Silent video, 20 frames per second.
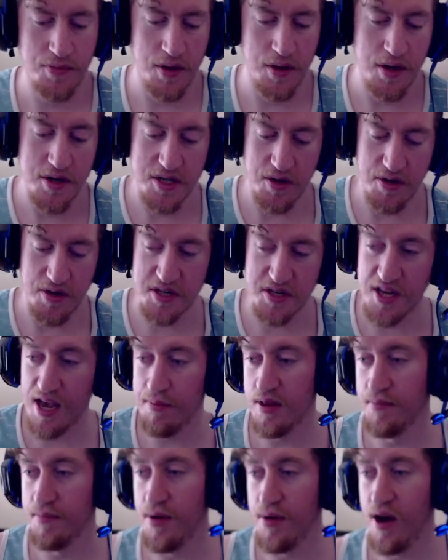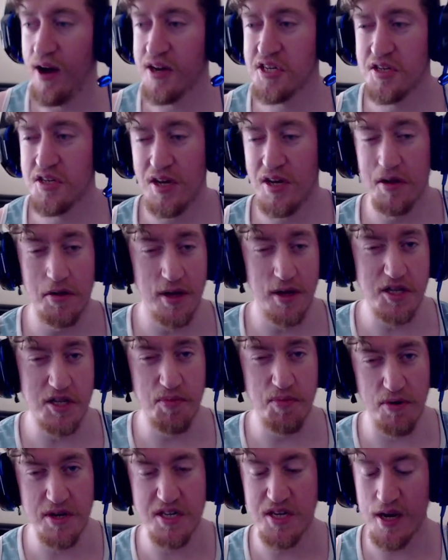so this came in the box. It, it's
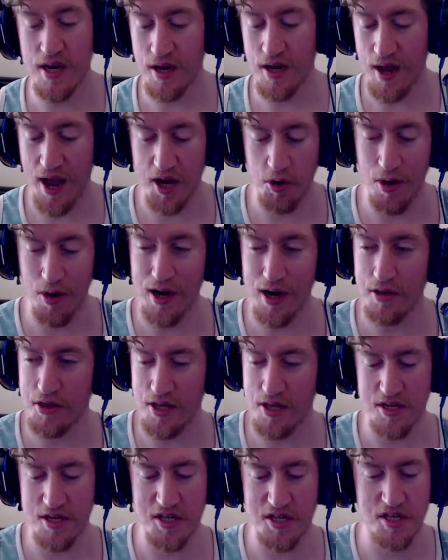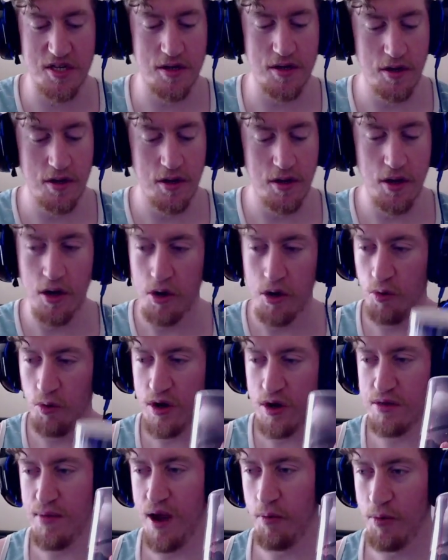pretty sick. I credit this
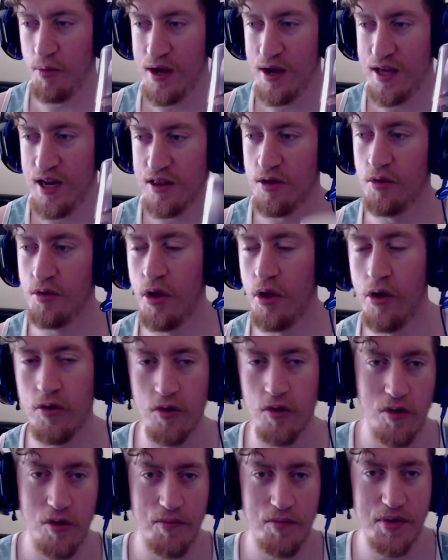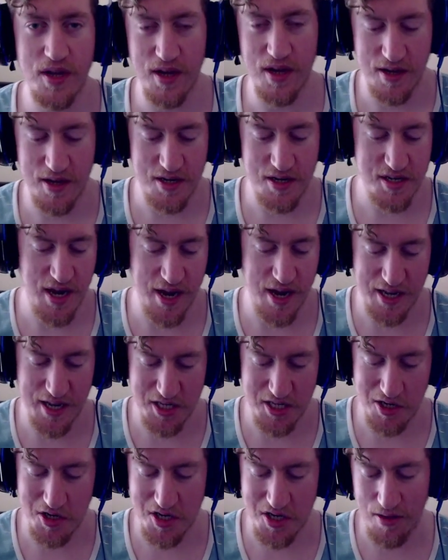with my win at the local because I guess I
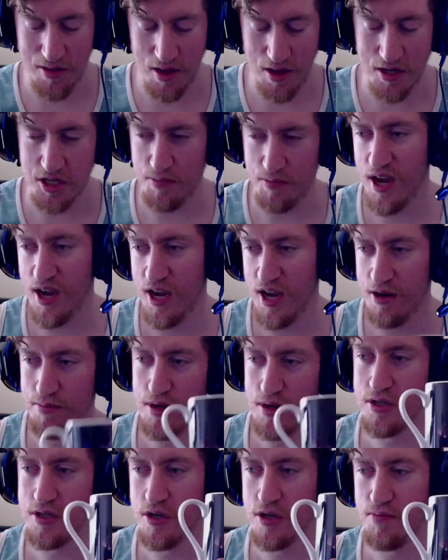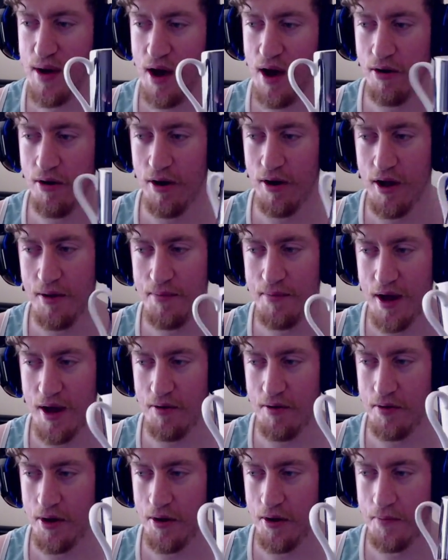just had that Japan Mewtwo power up. I
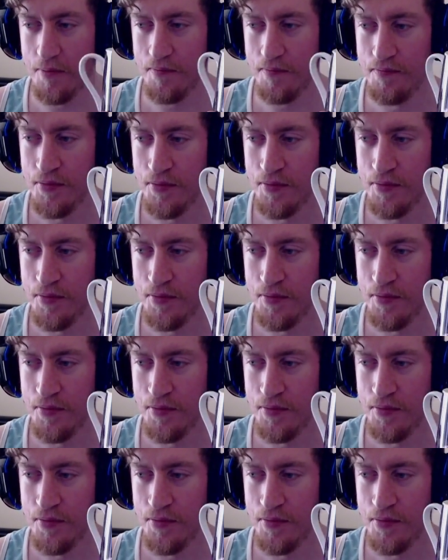don't know